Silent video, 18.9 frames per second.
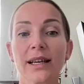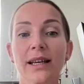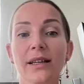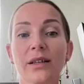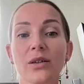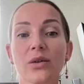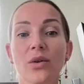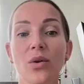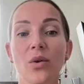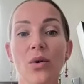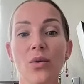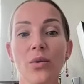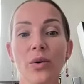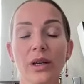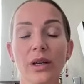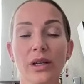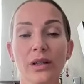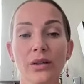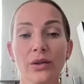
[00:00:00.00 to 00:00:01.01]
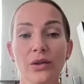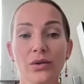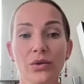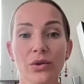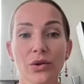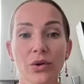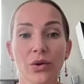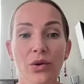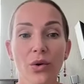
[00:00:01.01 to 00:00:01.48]
and go into
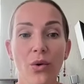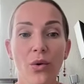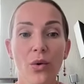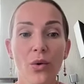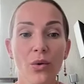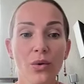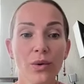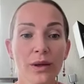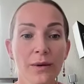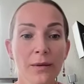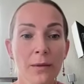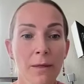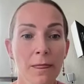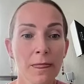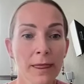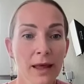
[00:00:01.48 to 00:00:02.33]
your own